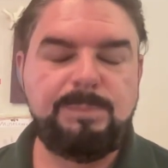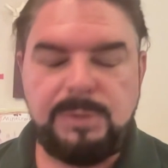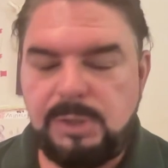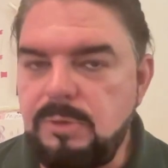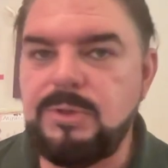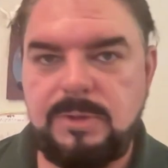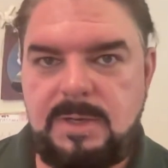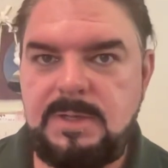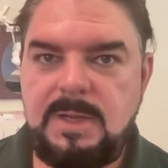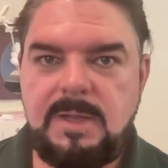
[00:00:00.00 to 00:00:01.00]

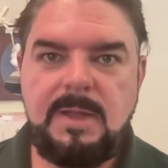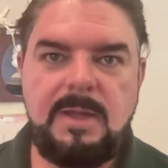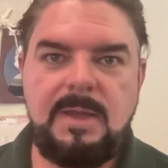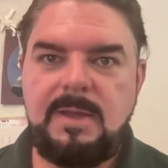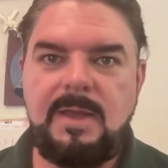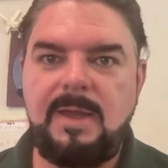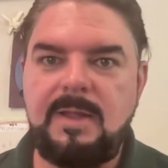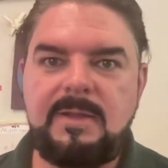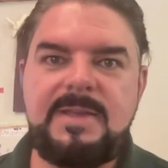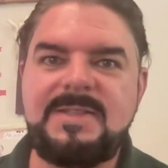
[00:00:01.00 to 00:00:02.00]
putrid. Uh,
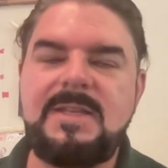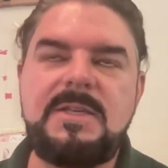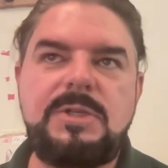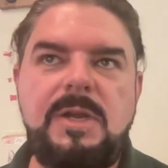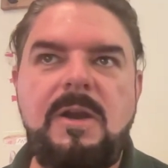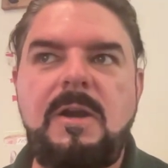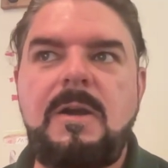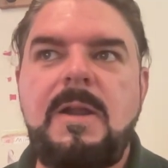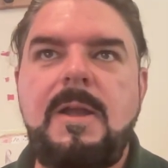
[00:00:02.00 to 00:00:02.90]
at least this year,